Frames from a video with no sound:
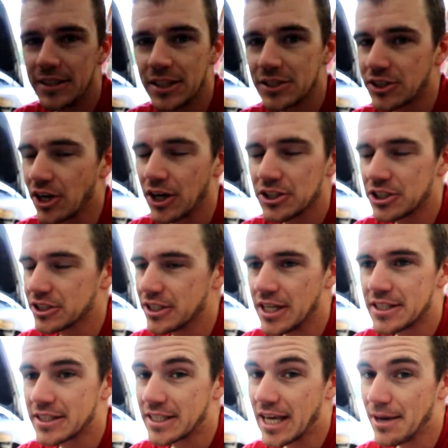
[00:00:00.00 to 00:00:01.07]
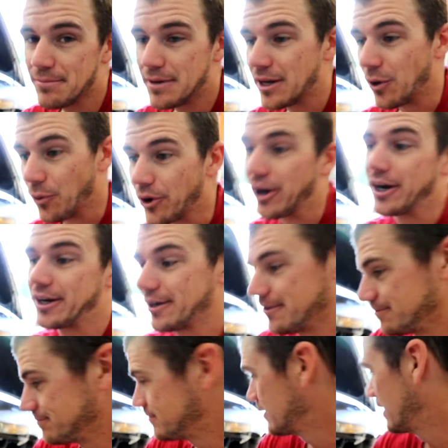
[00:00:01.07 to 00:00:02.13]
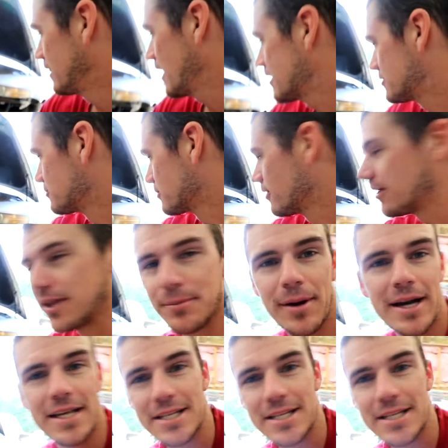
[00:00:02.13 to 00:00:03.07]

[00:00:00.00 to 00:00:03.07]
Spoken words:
this car just needs to get me to work, and that's where all the money